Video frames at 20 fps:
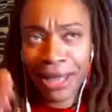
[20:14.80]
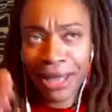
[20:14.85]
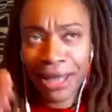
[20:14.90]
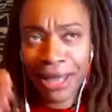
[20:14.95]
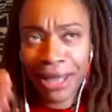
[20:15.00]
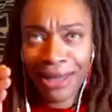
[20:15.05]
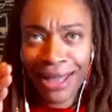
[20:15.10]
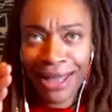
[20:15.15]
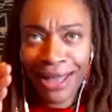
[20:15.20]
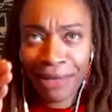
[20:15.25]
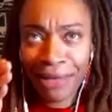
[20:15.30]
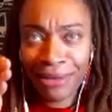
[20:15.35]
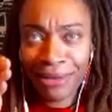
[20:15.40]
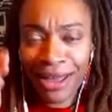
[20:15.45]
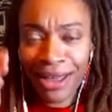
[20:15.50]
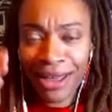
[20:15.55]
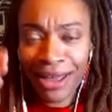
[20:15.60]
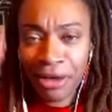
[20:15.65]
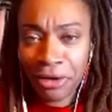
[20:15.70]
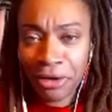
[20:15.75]
I'm
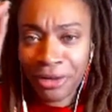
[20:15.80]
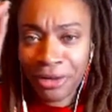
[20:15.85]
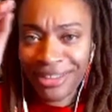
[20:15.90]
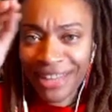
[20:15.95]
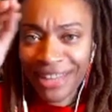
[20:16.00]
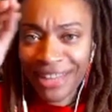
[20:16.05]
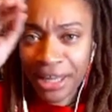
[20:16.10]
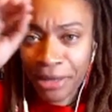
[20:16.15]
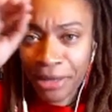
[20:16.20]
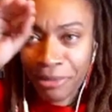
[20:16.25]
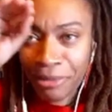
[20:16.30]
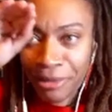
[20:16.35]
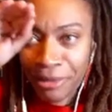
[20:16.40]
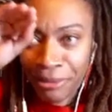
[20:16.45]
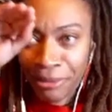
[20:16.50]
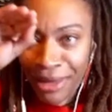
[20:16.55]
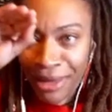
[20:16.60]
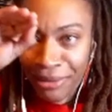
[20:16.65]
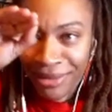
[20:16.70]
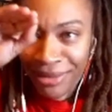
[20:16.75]
not on the hump.
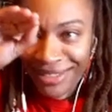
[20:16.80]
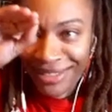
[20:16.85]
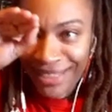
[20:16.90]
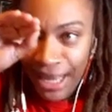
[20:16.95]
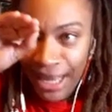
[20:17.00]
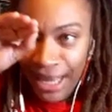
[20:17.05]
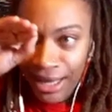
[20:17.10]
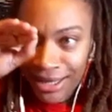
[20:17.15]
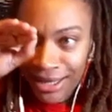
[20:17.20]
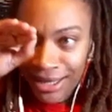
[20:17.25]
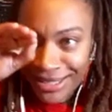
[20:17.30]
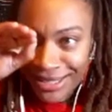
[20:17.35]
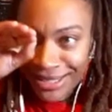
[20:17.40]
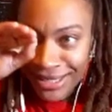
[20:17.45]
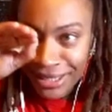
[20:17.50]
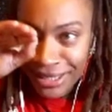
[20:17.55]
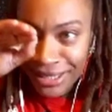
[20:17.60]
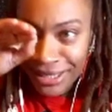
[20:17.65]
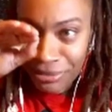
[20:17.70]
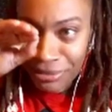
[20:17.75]
I'm maybe like a
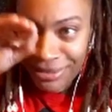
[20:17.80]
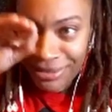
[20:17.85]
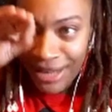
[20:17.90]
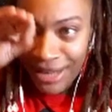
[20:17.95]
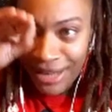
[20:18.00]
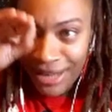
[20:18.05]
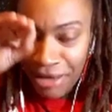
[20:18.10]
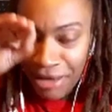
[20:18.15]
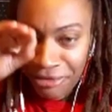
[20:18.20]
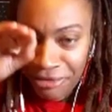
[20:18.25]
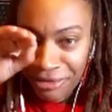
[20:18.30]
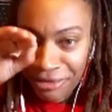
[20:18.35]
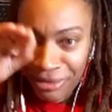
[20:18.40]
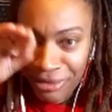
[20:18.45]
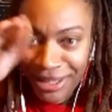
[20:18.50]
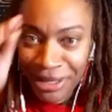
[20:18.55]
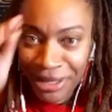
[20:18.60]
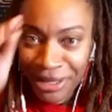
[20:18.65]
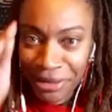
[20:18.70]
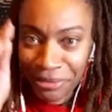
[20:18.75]
slip down from
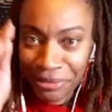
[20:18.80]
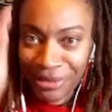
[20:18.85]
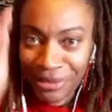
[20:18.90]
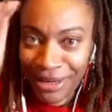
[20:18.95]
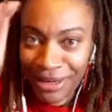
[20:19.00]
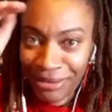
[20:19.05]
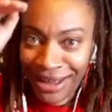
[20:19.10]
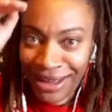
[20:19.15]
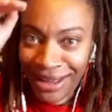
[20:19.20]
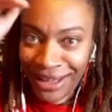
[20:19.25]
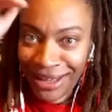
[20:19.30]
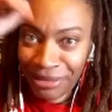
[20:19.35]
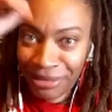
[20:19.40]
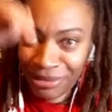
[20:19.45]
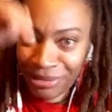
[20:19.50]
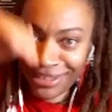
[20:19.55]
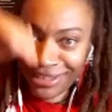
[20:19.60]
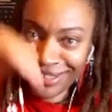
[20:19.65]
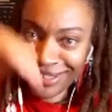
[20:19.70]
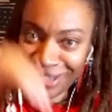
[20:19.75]
the hump, but I'm not
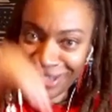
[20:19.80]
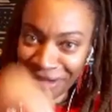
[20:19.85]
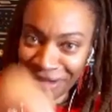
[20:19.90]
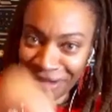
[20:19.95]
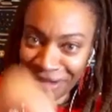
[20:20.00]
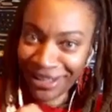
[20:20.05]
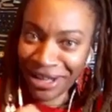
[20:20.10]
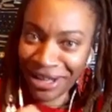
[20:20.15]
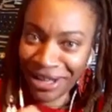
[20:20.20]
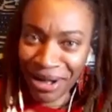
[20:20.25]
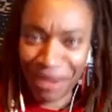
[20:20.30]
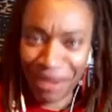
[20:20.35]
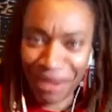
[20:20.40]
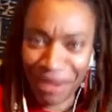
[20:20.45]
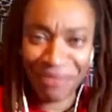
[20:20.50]
completely off the hump